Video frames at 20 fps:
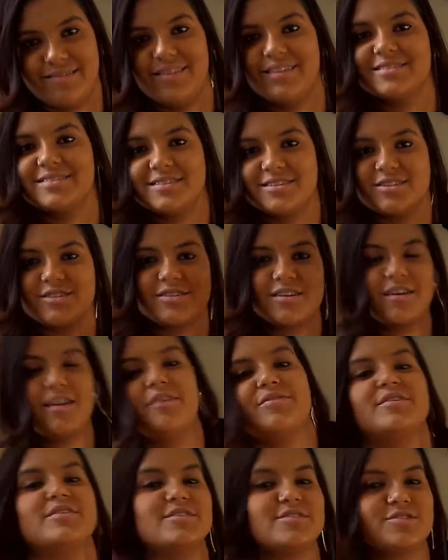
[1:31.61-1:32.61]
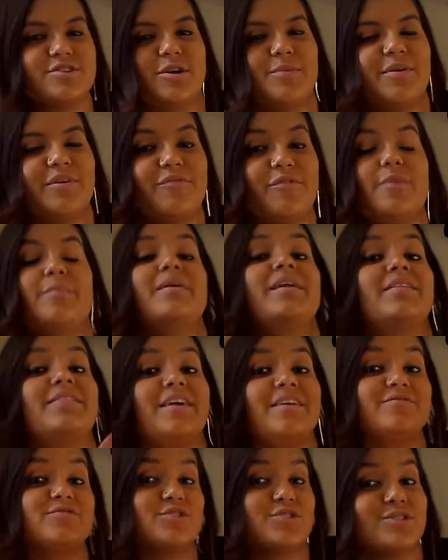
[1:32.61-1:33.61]
Let's just cut out the disturbing for a minute.
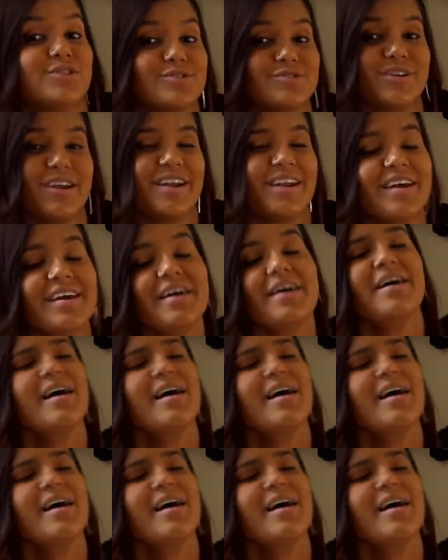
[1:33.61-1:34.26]
They have children.